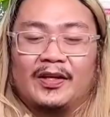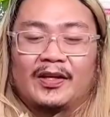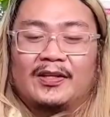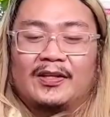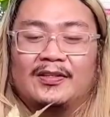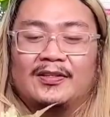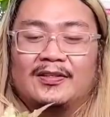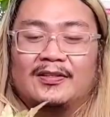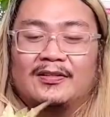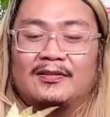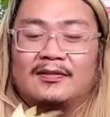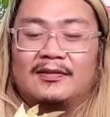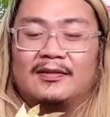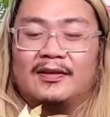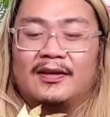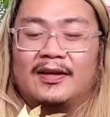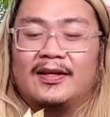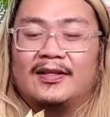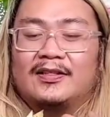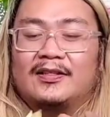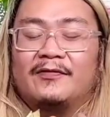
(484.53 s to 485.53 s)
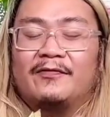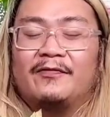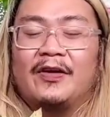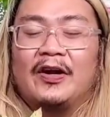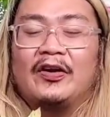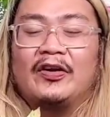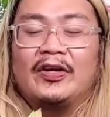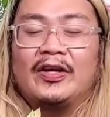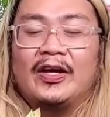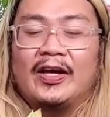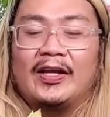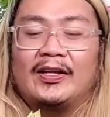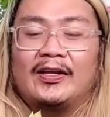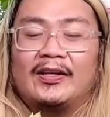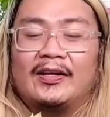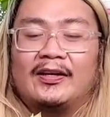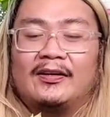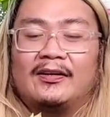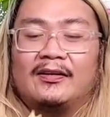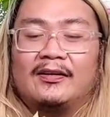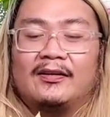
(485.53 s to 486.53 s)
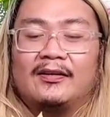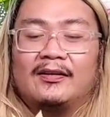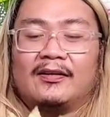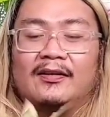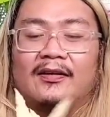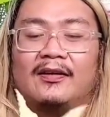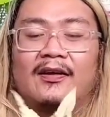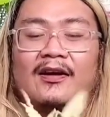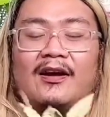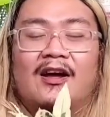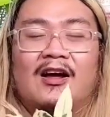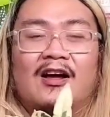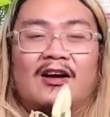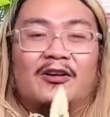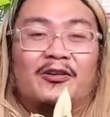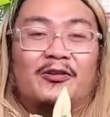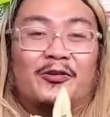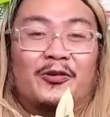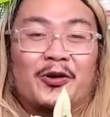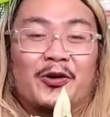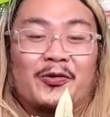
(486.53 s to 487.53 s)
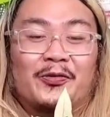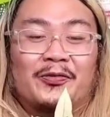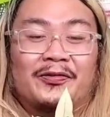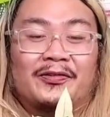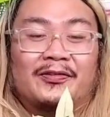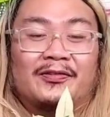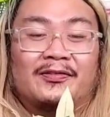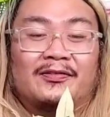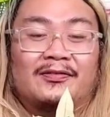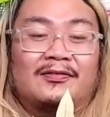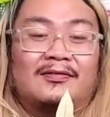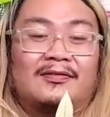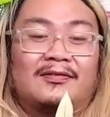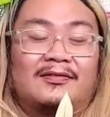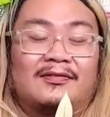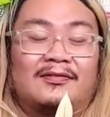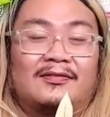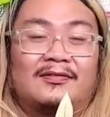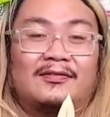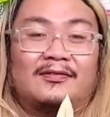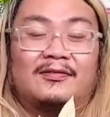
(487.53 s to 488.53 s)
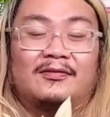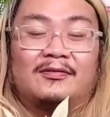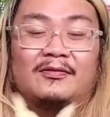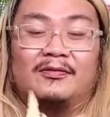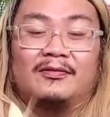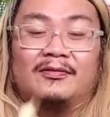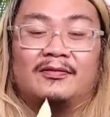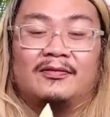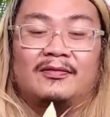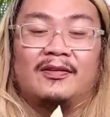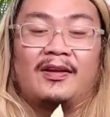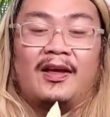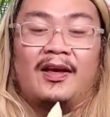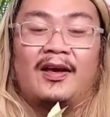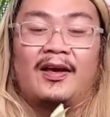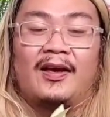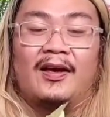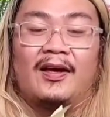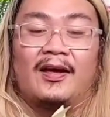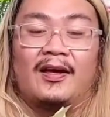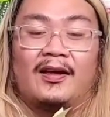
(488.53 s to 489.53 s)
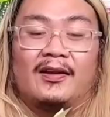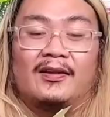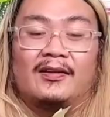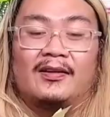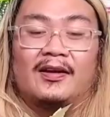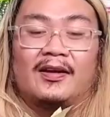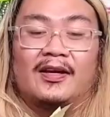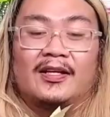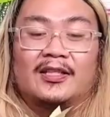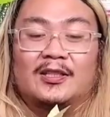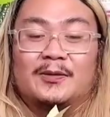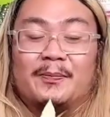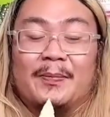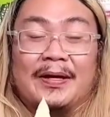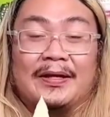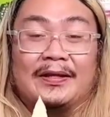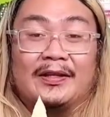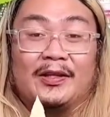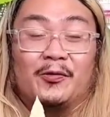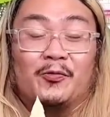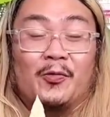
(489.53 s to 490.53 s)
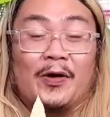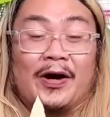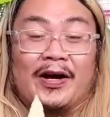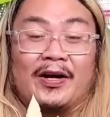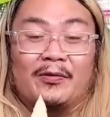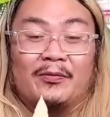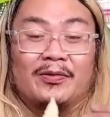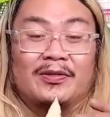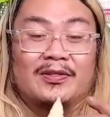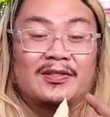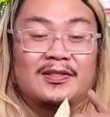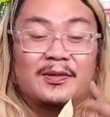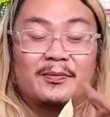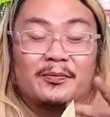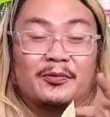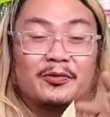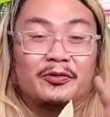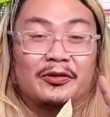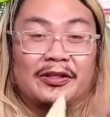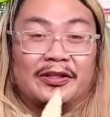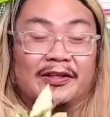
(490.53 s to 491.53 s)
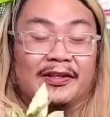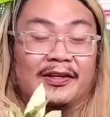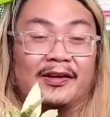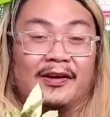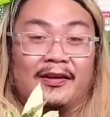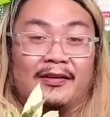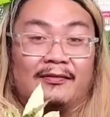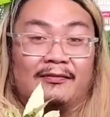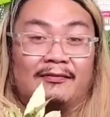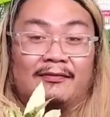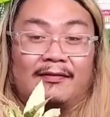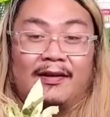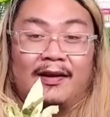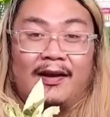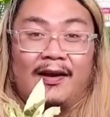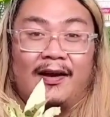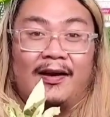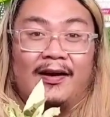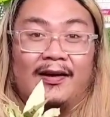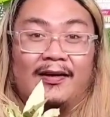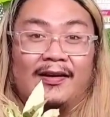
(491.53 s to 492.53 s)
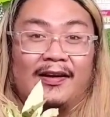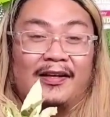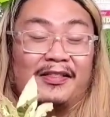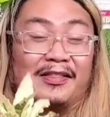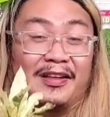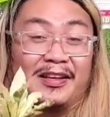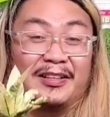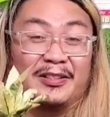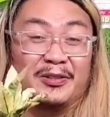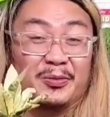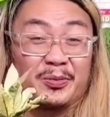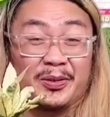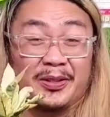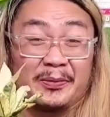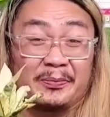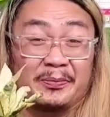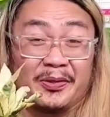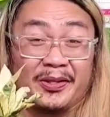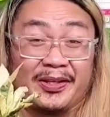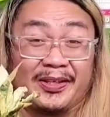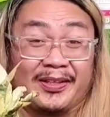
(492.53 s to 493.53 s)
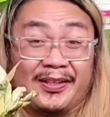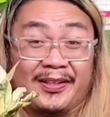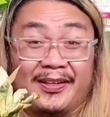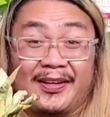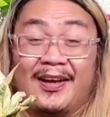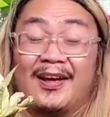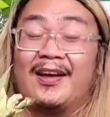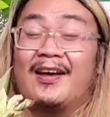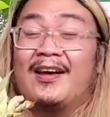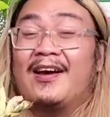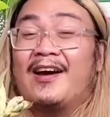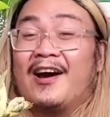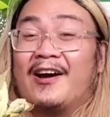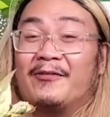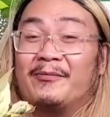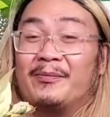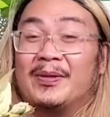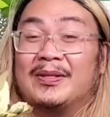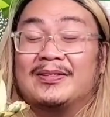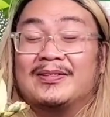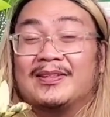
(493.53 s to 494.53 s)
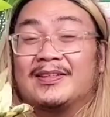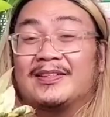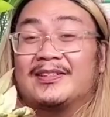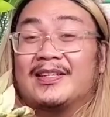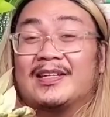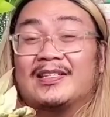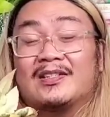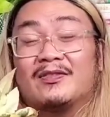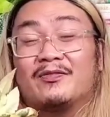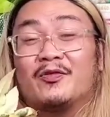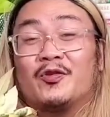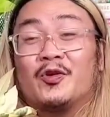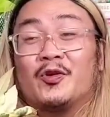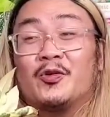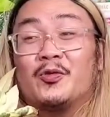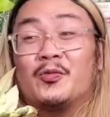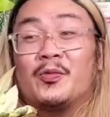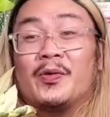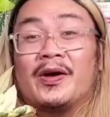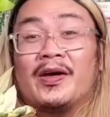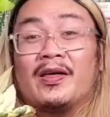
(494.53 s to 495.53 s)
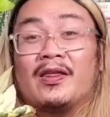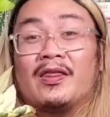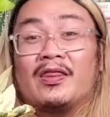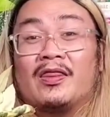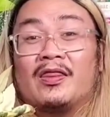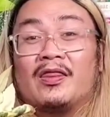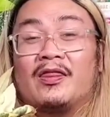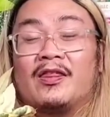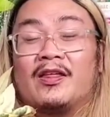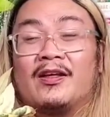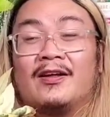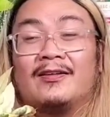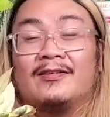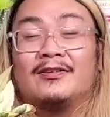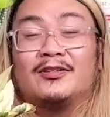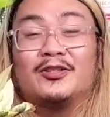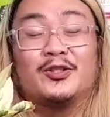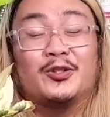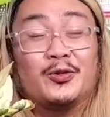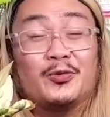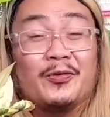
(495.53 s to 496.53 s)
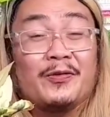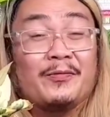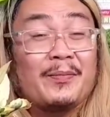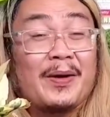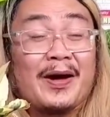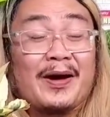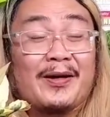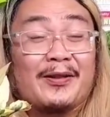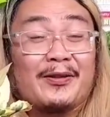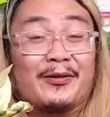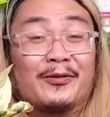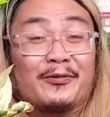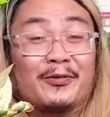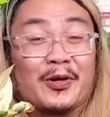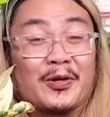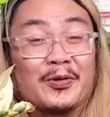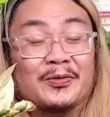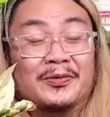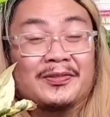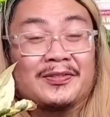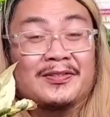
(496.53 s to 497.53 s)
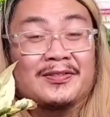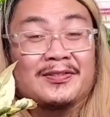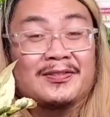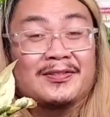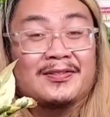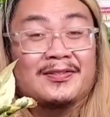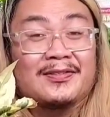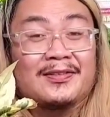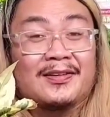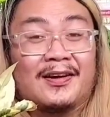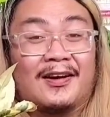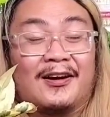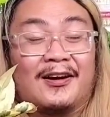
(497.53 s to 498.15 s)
it's a variegated Croton, and it's mainly white with some green in it, and I think it's really pretty. I've been successful with 2 of my other Crotons.